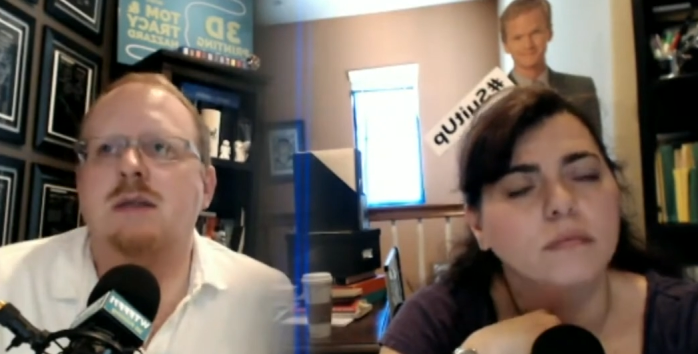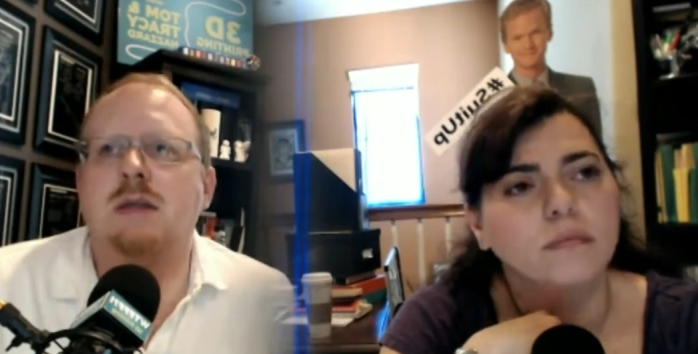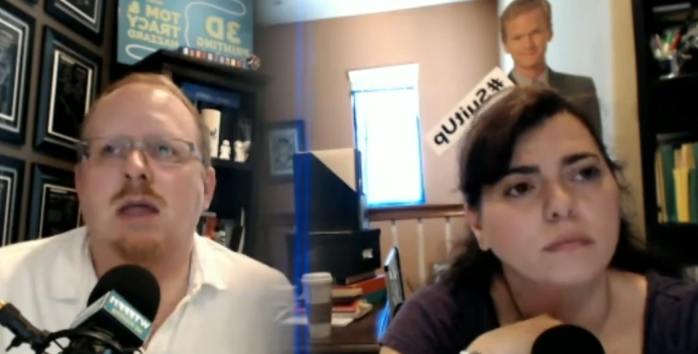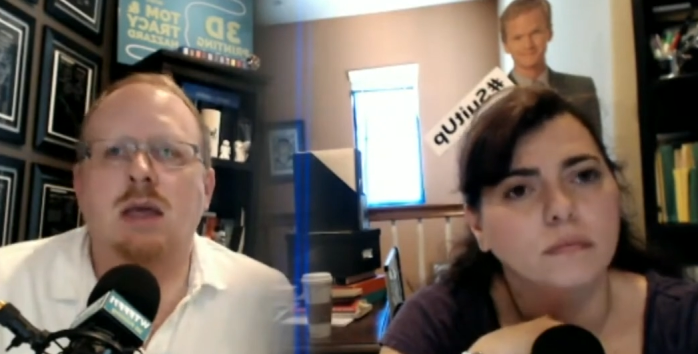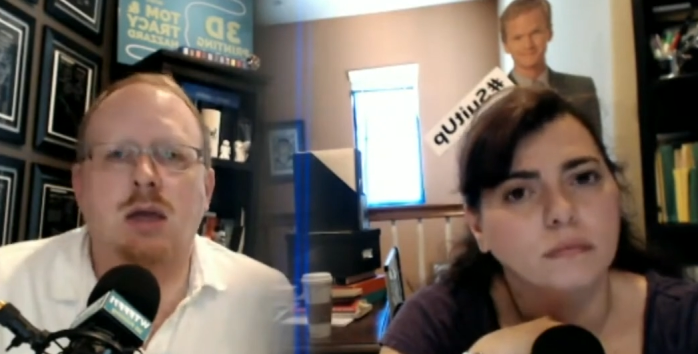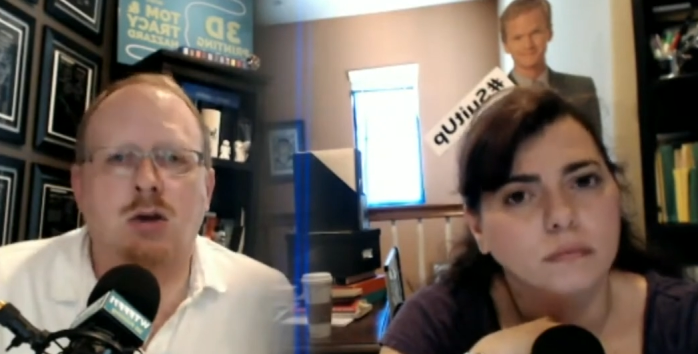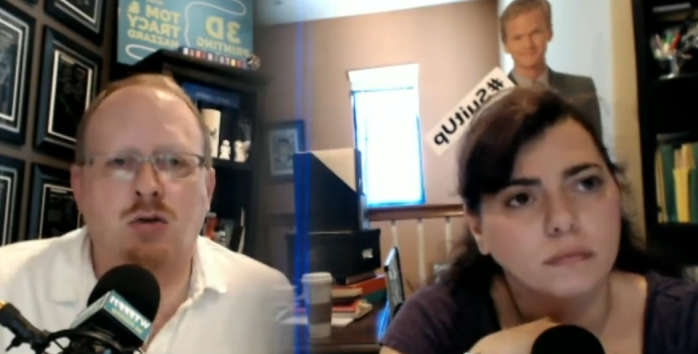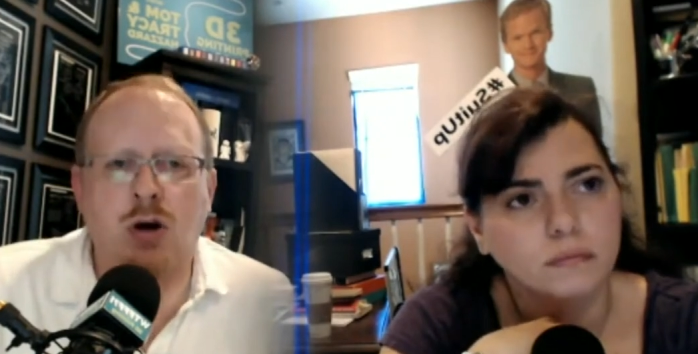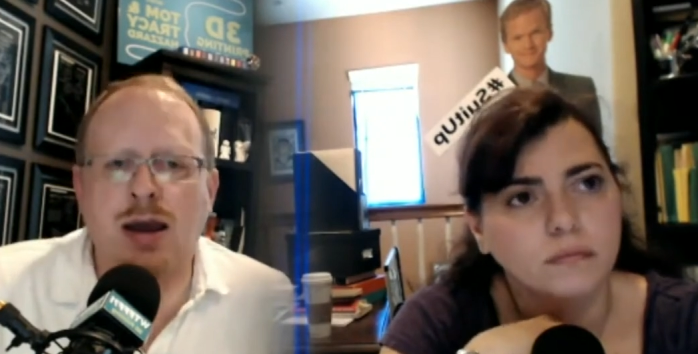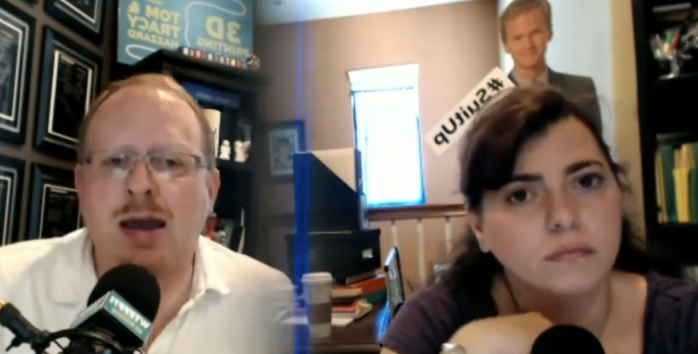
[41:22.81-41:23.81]
Speaker 1: selling
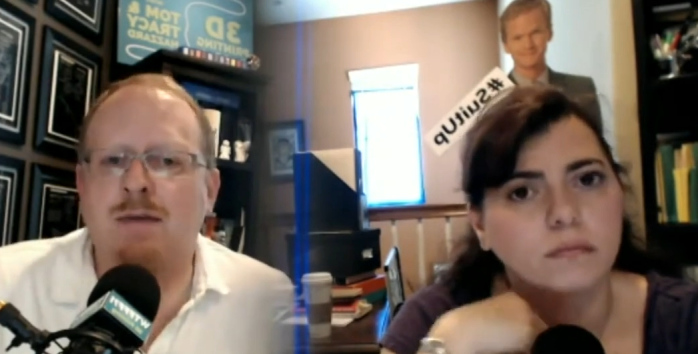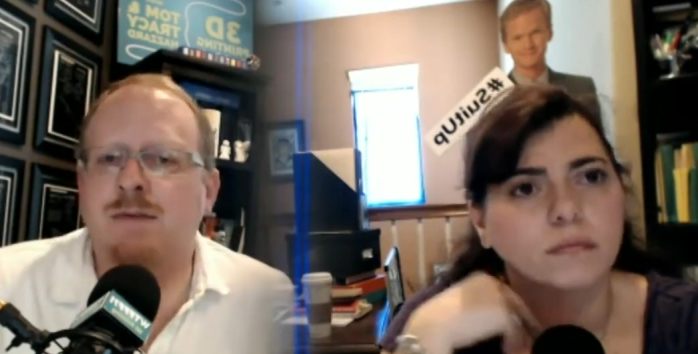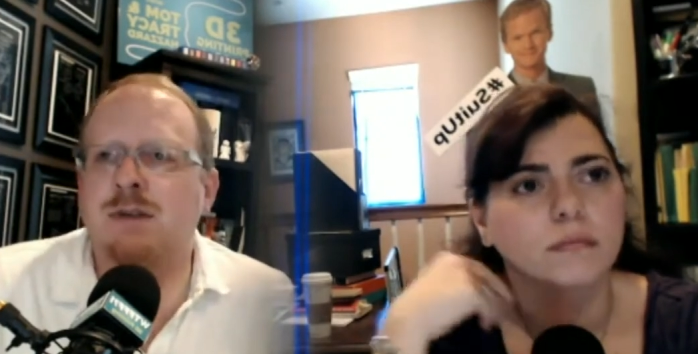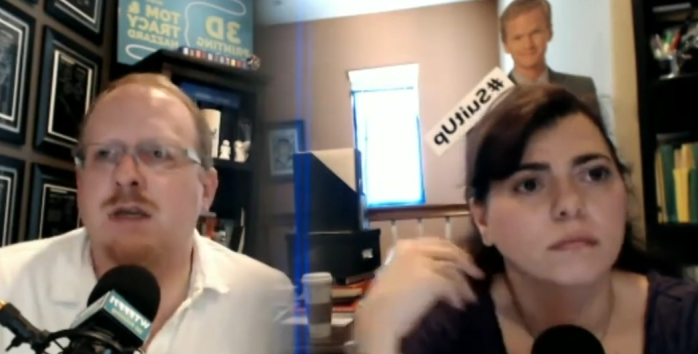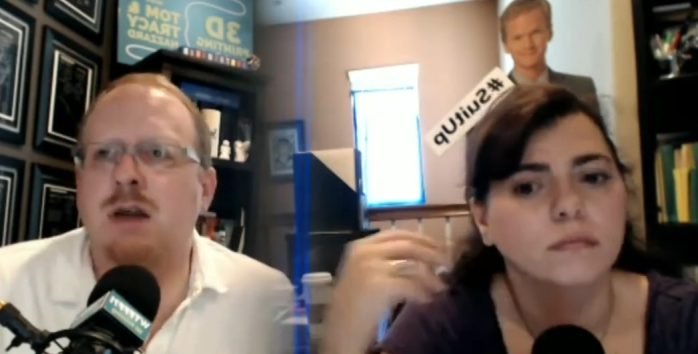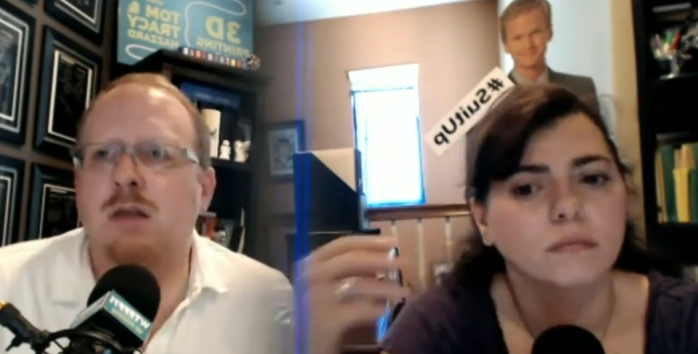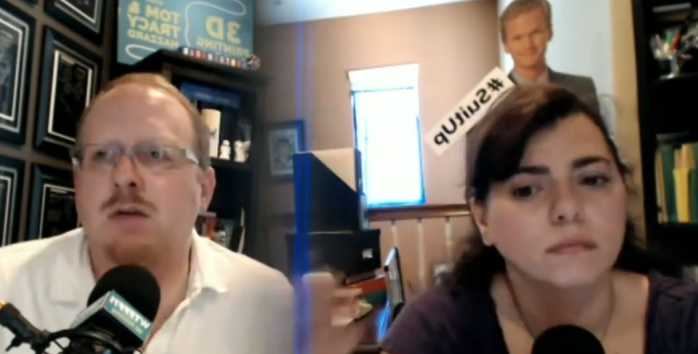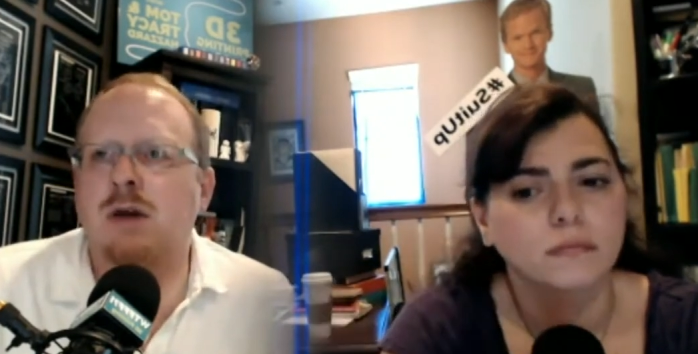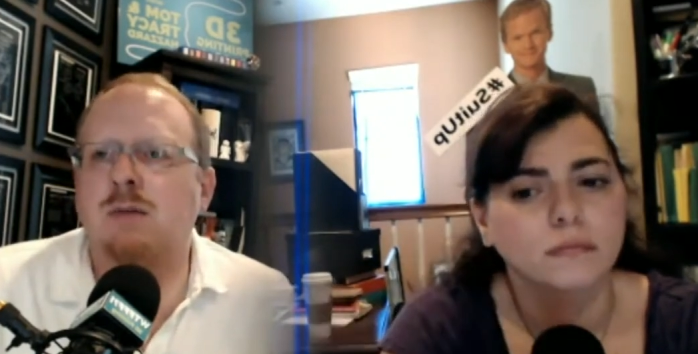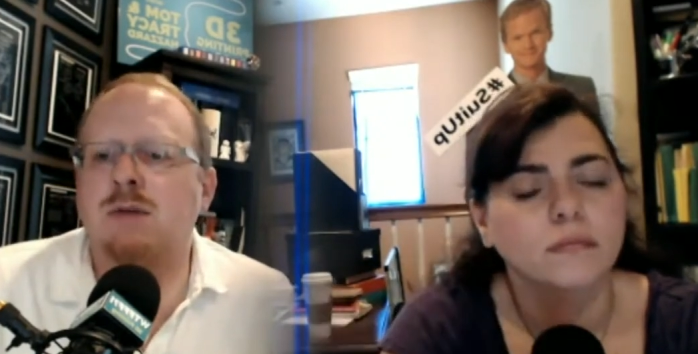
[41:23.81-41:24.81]
crafts and other
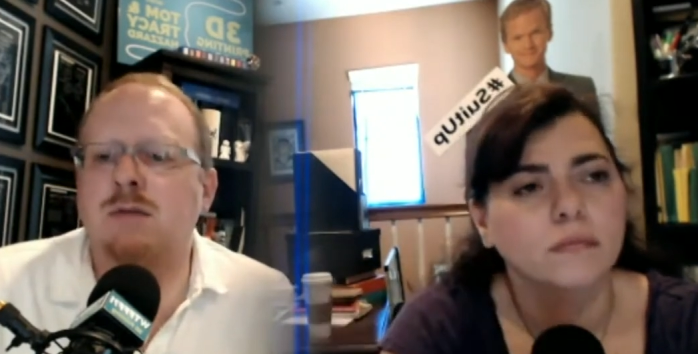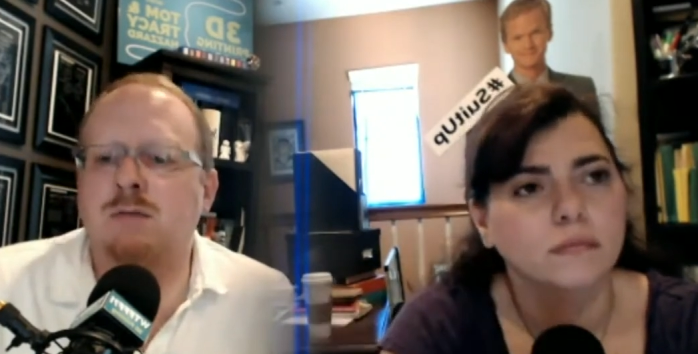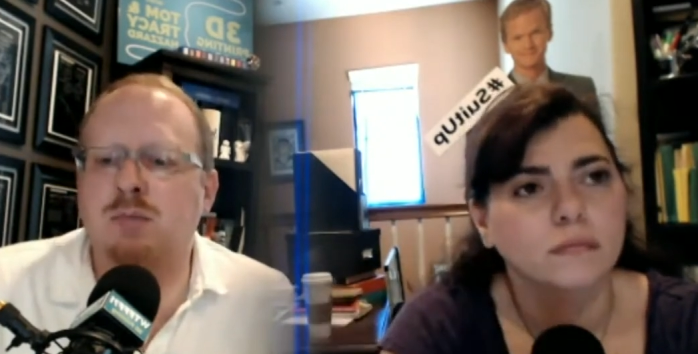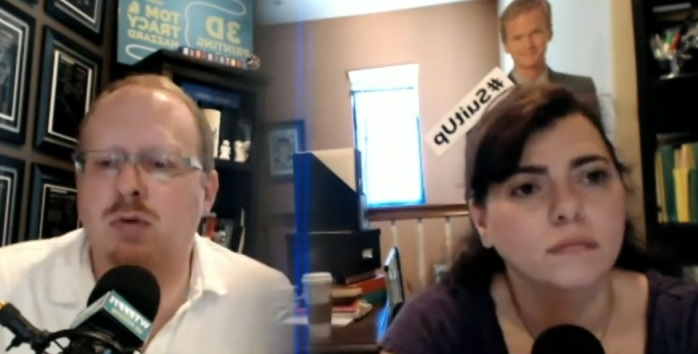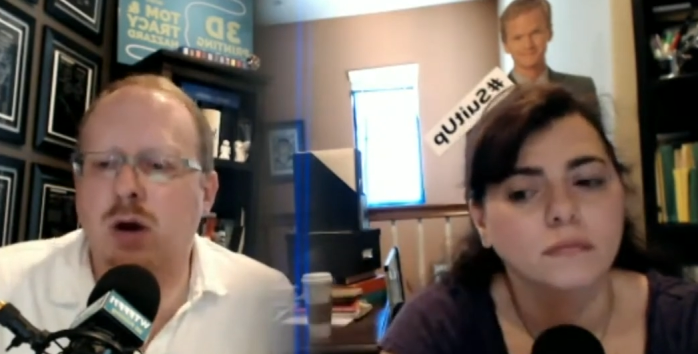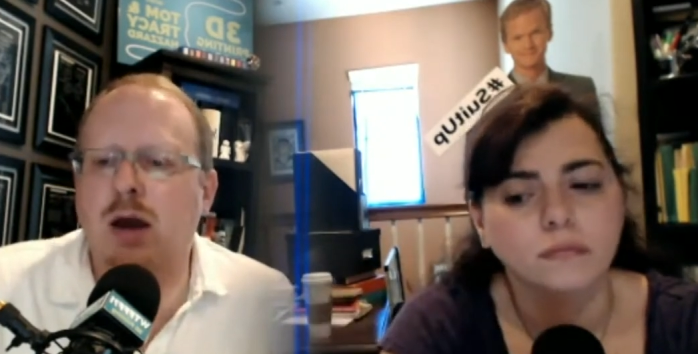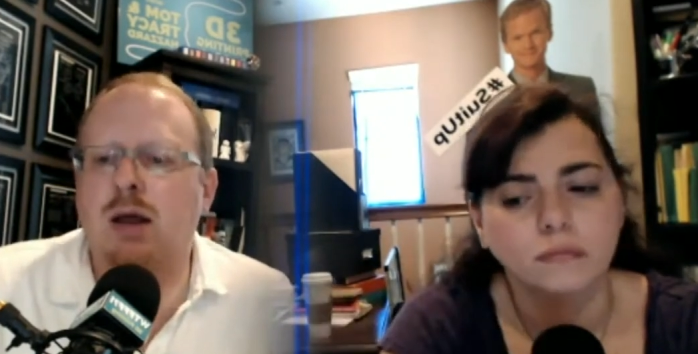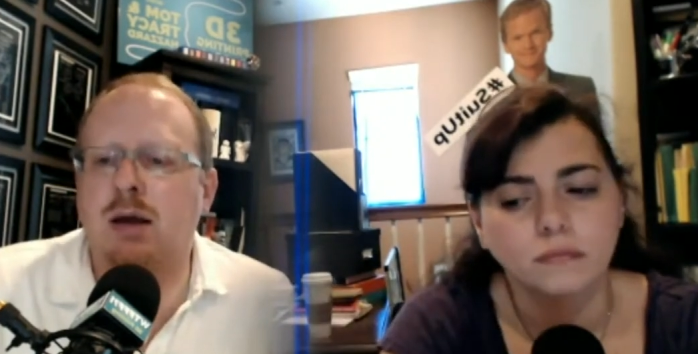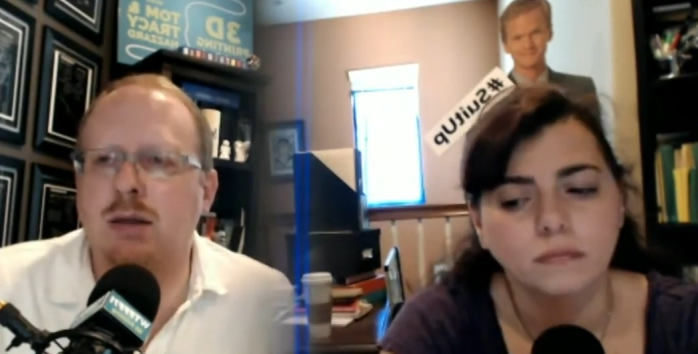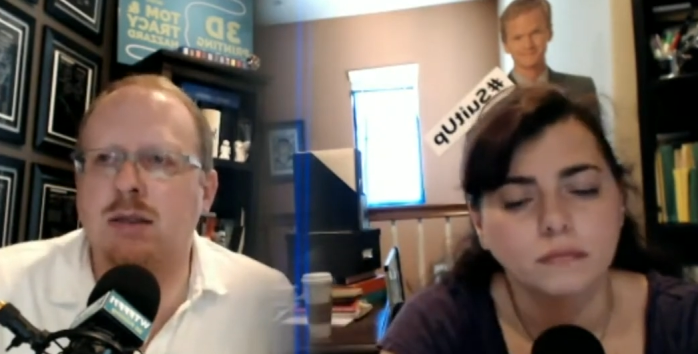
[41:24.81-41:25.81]
types of
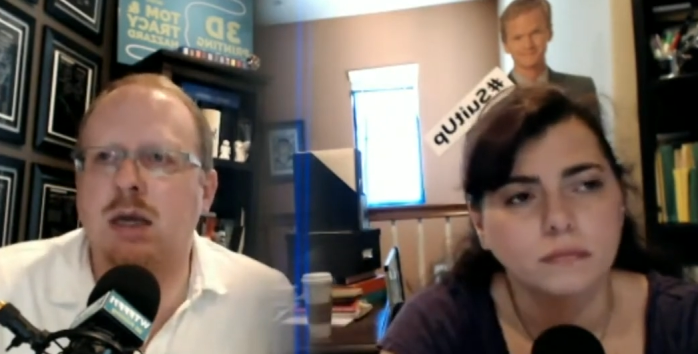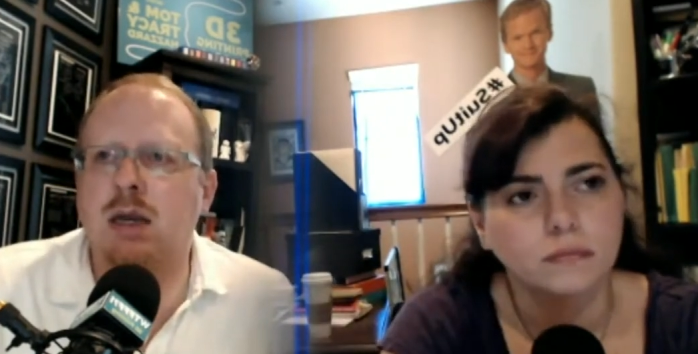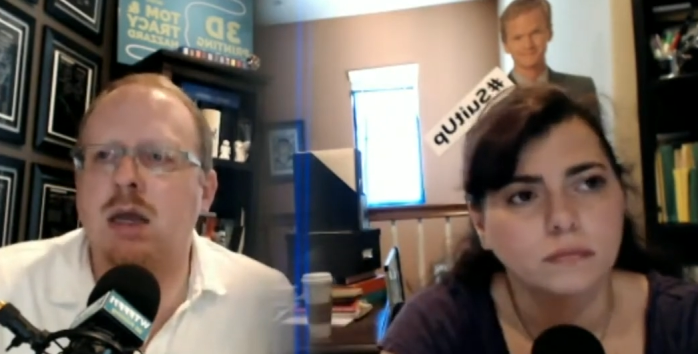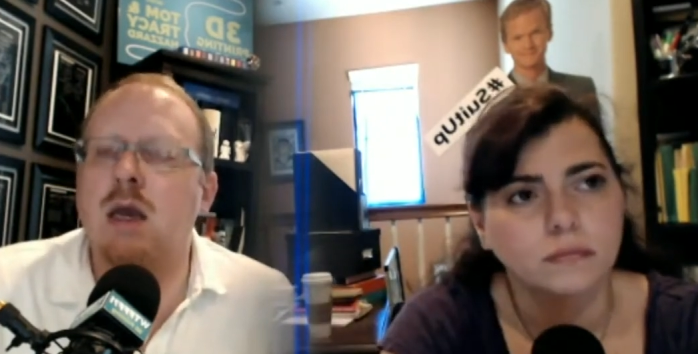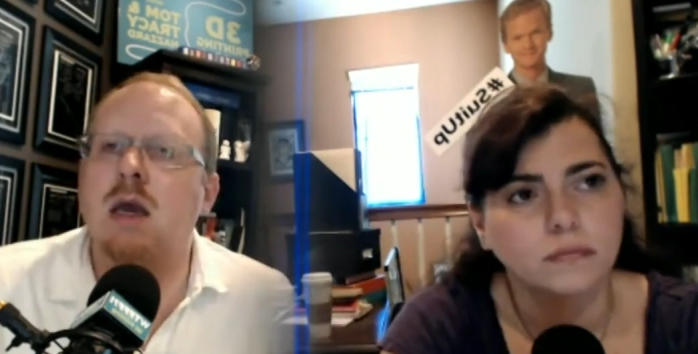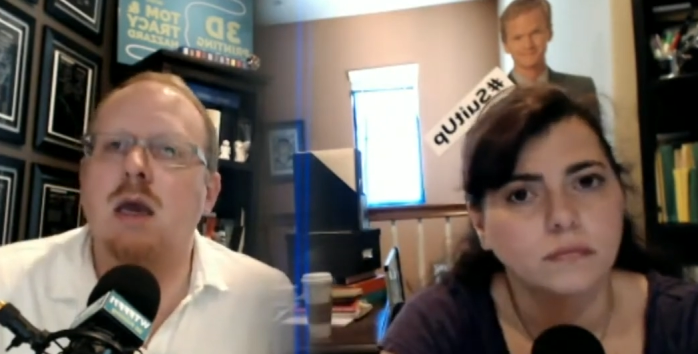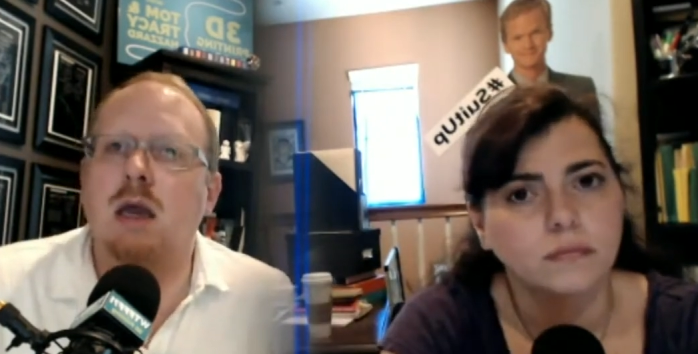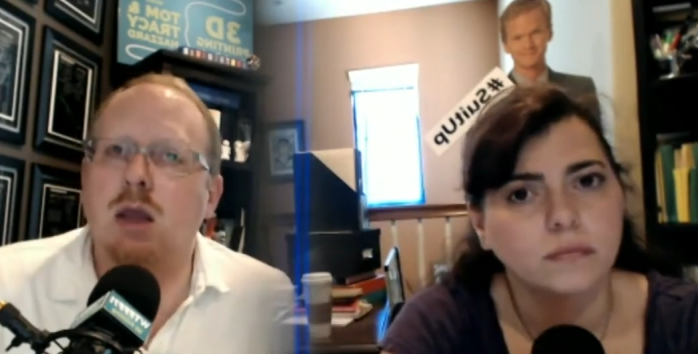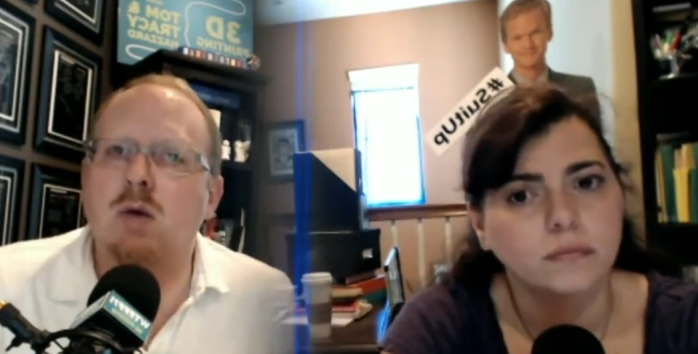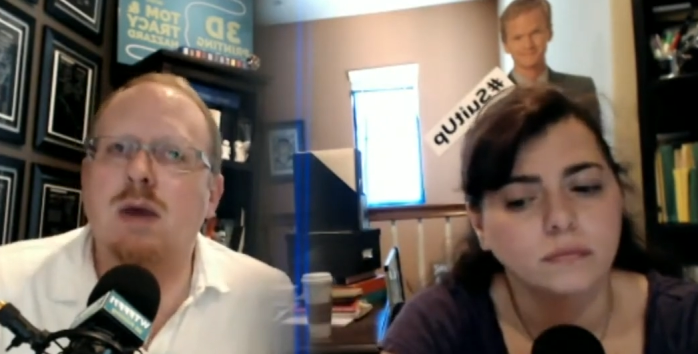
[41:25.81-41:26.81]
products. And you